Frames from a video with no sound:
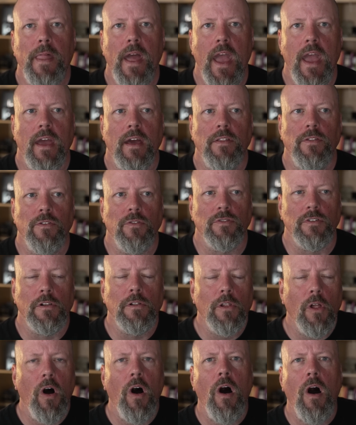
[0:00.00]
and there's a
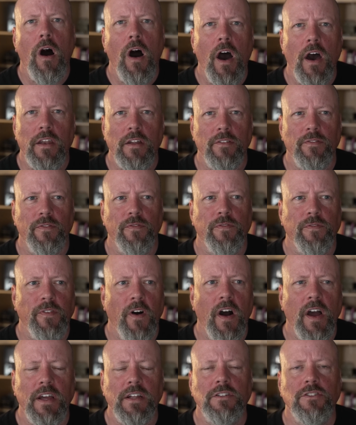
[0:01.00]
lot of
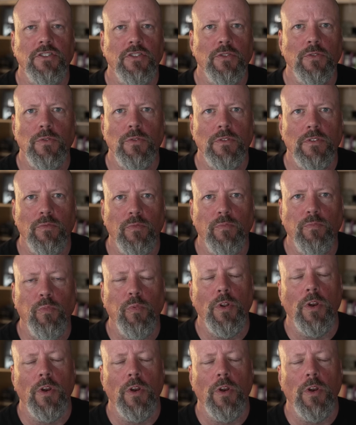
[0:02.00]
fine tuned,